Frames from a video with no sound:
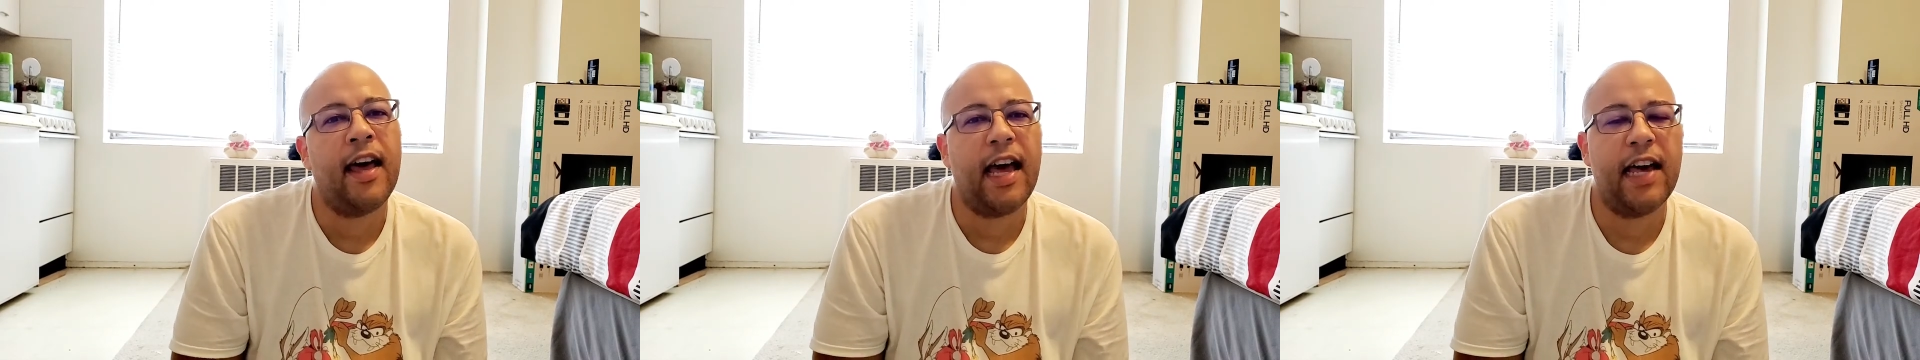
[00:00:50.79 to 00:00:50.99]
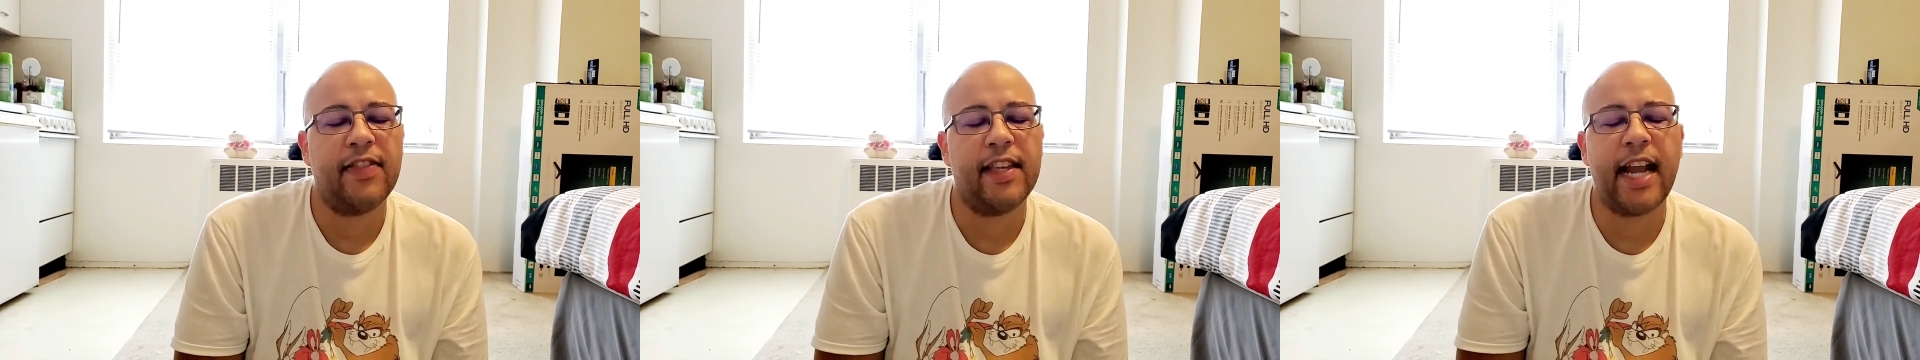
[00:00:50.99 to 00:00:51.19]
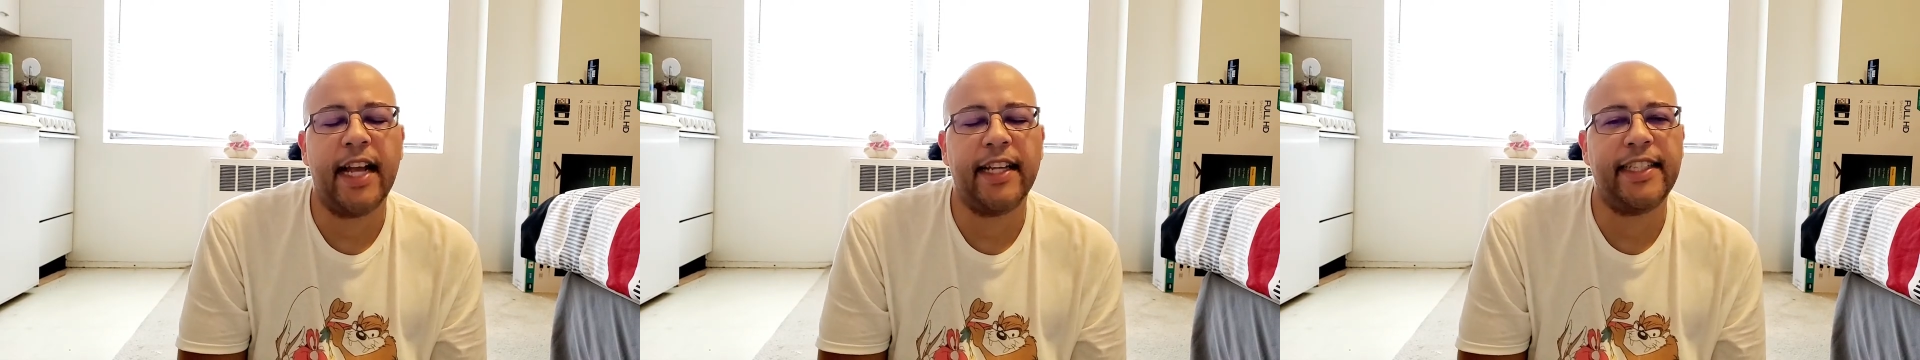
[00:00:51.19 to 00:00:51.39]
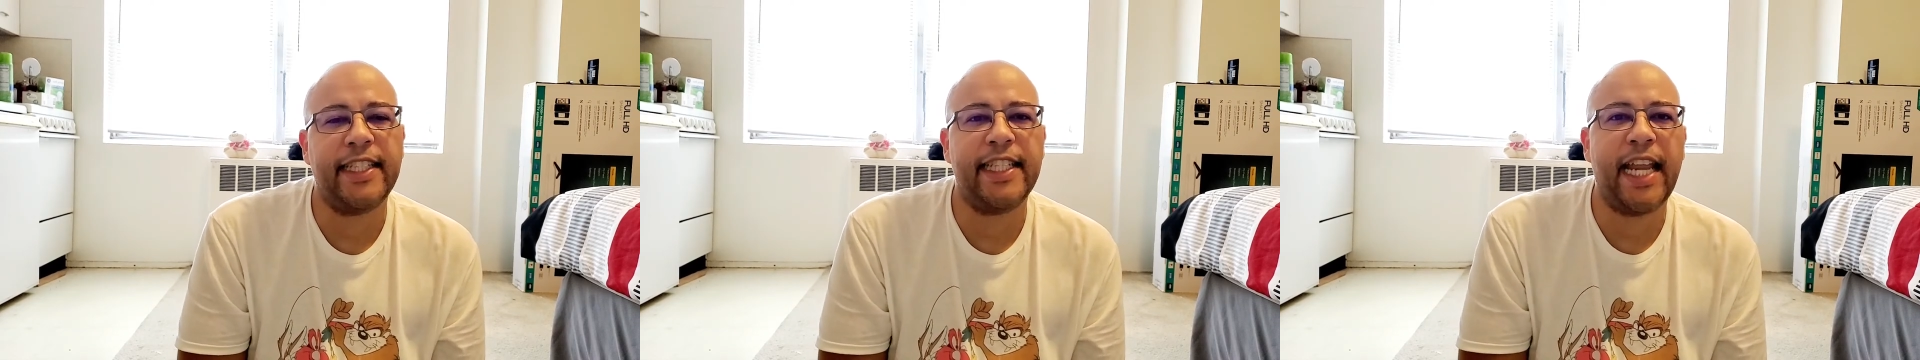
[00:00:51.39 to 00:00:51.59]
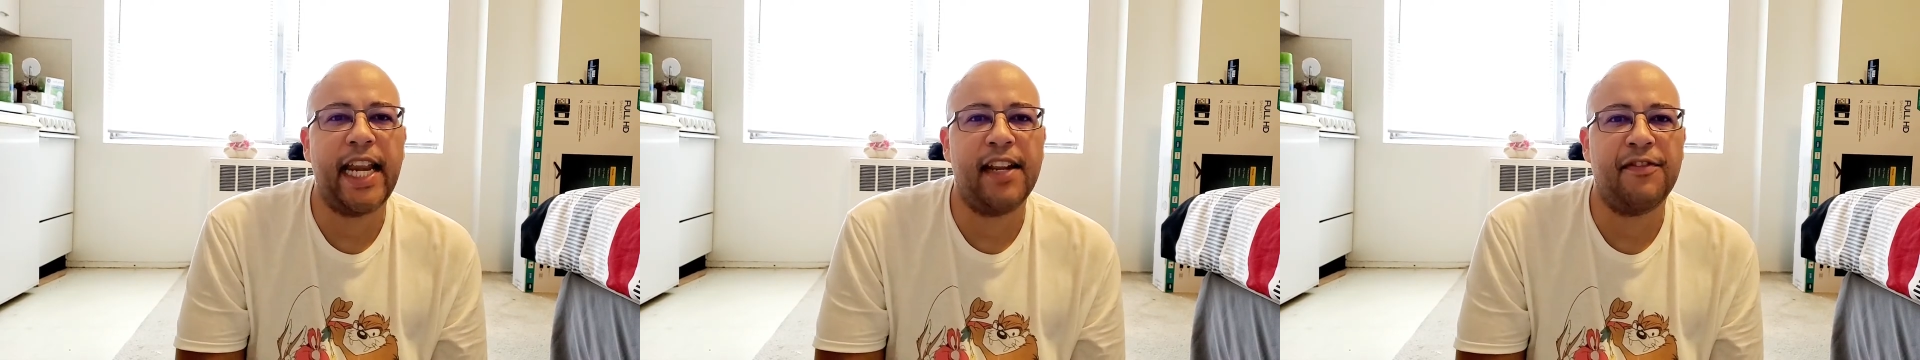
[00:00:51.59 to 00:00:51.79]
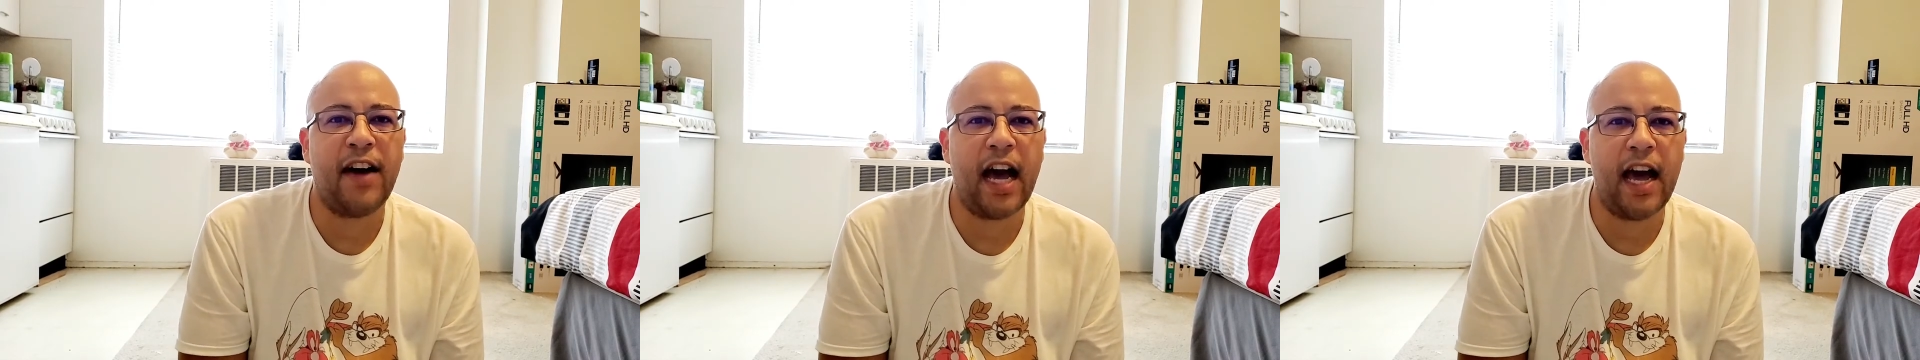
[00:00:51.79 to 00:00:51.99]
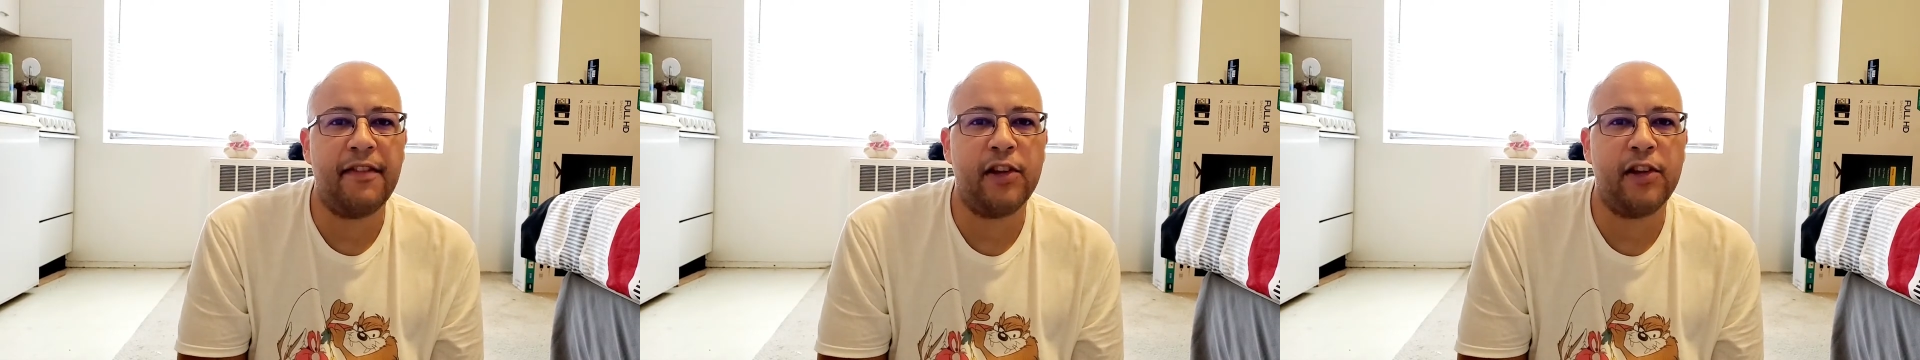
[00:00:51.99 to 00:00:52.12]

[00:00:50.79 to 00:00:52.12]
at the 1985